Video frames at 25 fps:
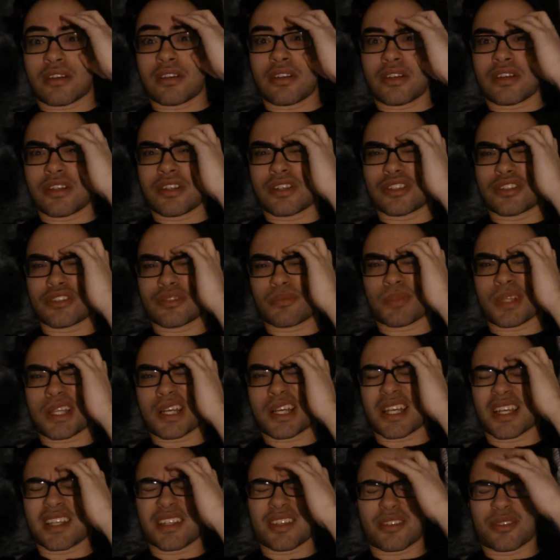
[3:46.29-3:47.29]
oh you're
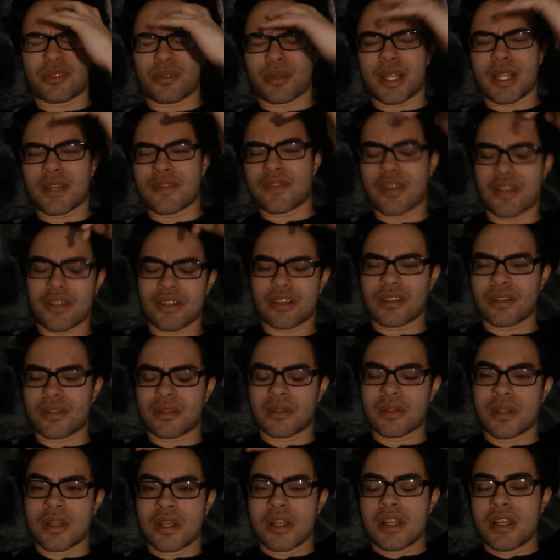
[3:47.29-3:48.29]
blind or whatever you
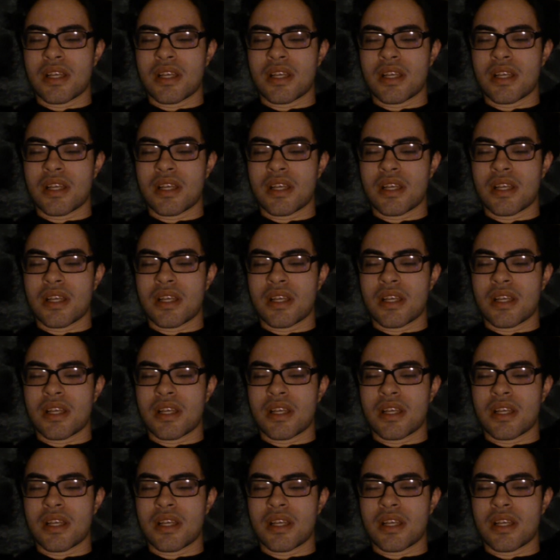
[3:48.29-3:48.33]
know